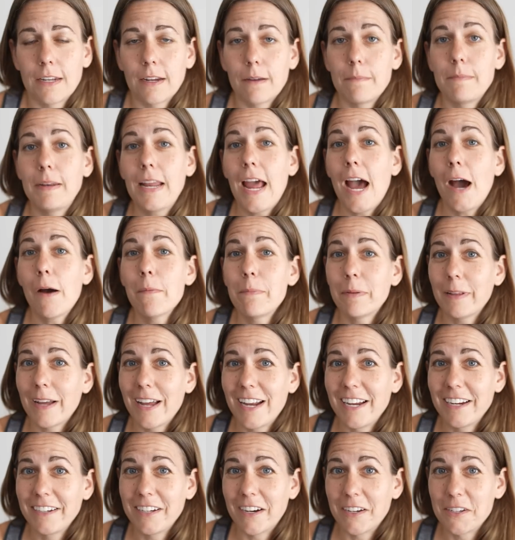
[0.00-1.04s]
And I'm now
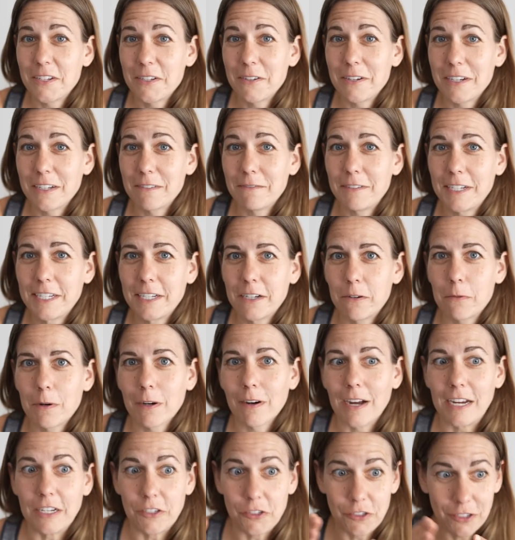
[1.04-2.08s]
planning on doing a video
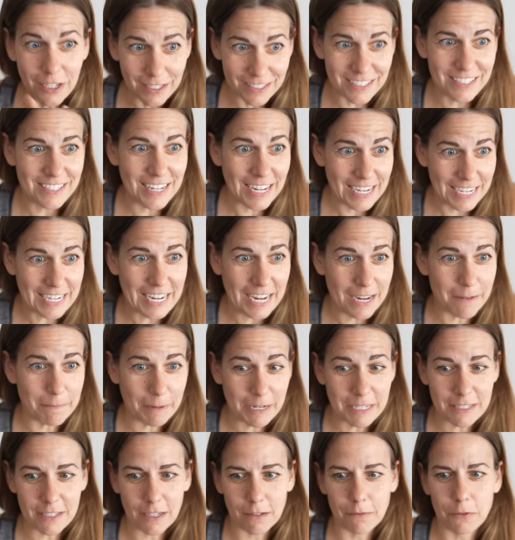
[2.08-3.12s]
where I just dedicate
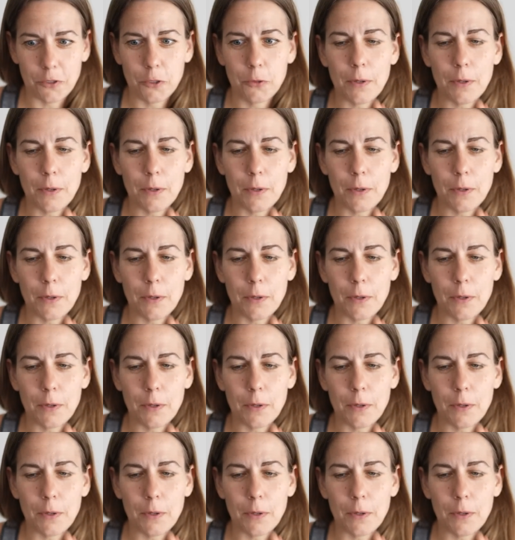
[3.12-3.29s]
myself